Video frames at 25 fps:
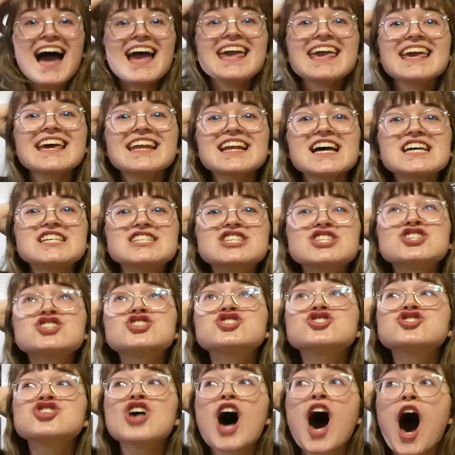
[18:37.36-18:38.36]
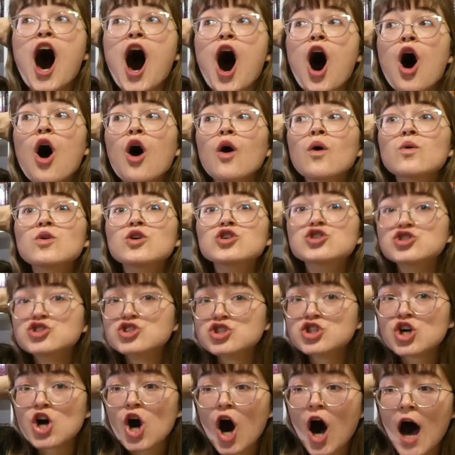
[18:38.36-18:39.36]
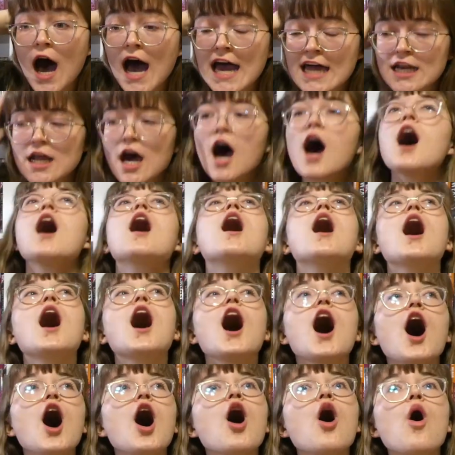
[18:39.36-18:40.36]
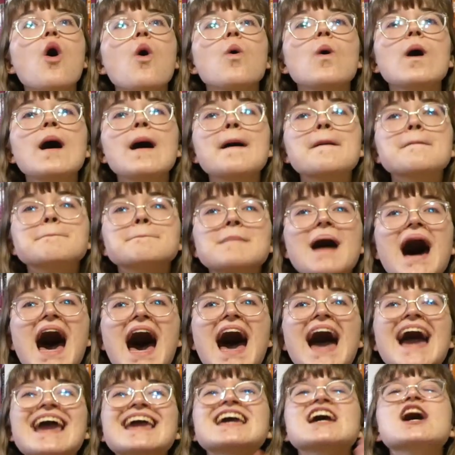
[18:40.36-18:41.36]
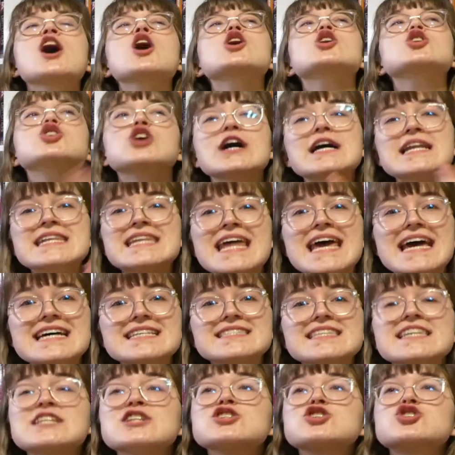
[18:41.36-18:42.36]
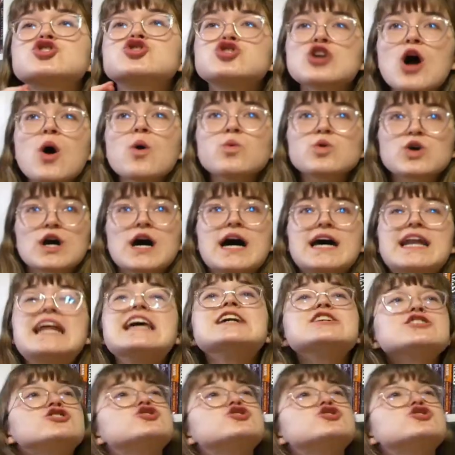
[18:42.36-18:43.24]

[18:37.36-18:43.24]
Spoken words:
it is so good. Oh my goodness. It is so good. It